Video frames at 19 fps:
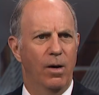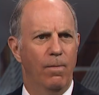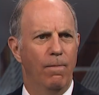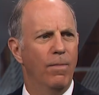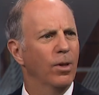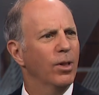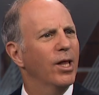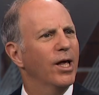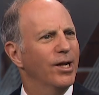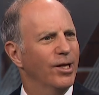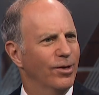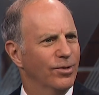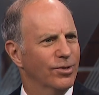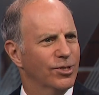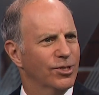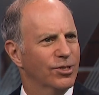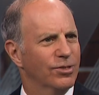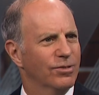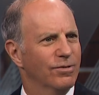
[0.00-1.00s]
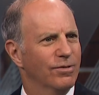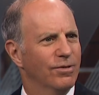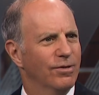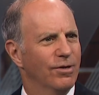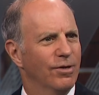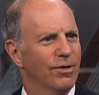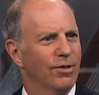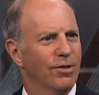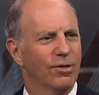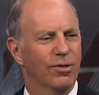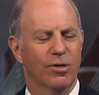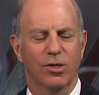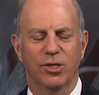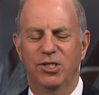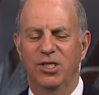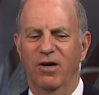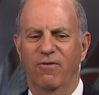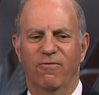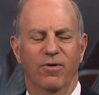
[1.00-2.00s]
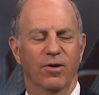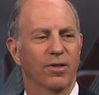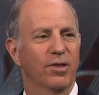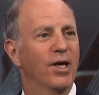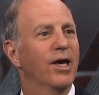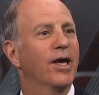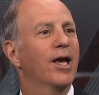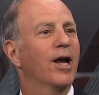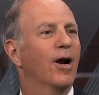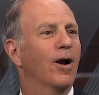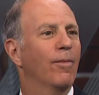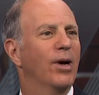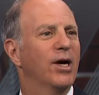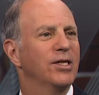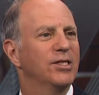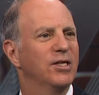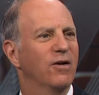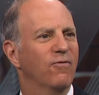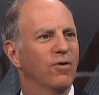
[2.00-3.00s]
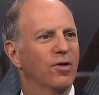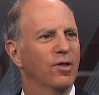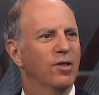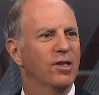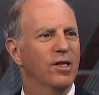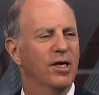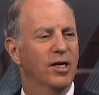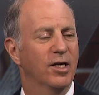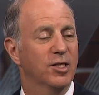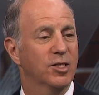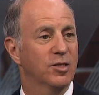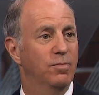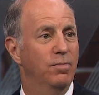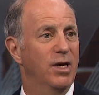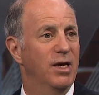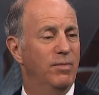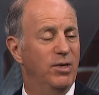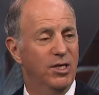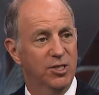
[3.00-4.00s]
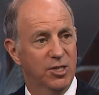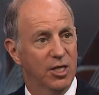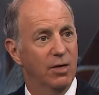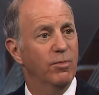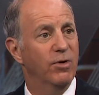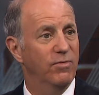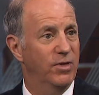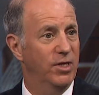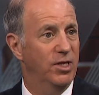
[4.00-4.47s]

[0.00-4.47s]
millennials. Mm-hmm. They're different. They care about different things. Maybe some of